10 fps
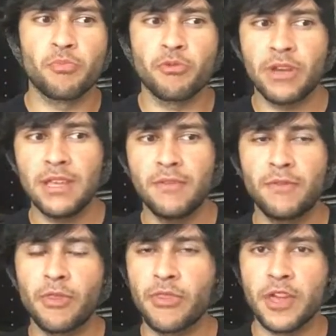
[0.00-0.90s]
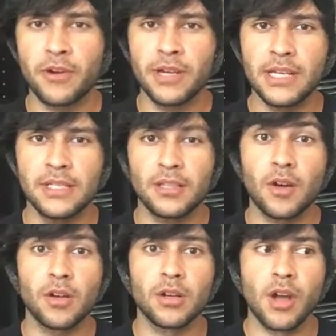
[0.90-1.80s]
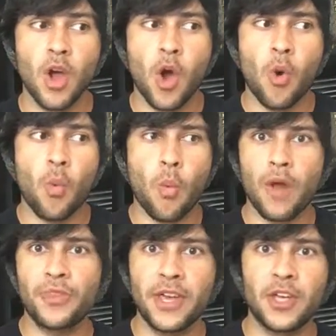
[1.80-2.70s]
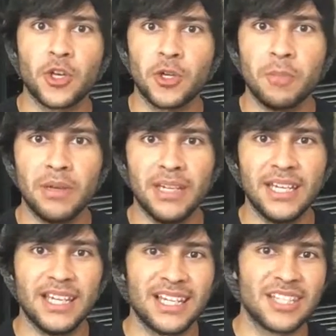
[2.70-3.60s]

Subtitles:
brief theories on what they could be.